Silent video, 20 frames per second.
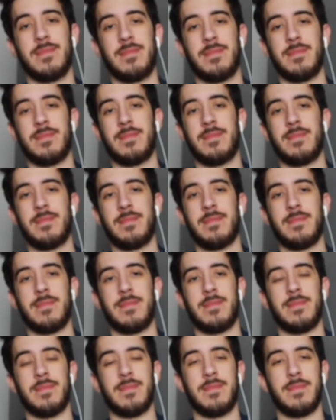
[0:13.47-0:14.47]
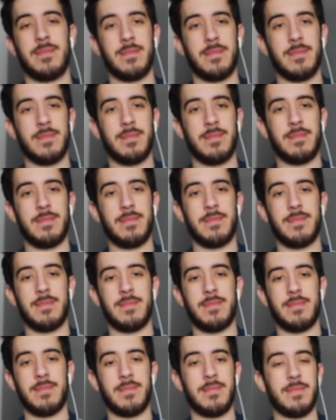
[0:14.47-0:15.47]

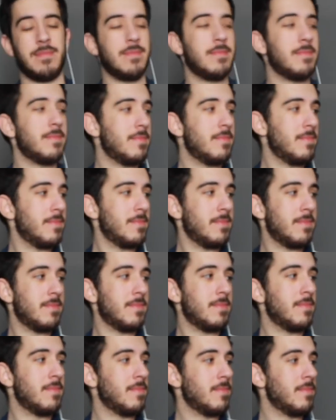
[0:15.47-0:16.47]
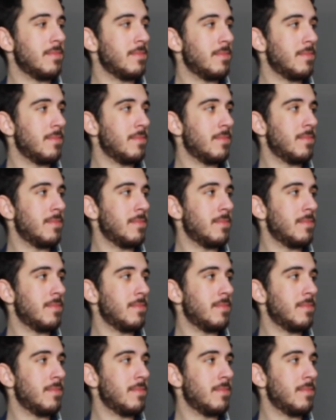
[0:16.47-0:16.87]
(not speaking)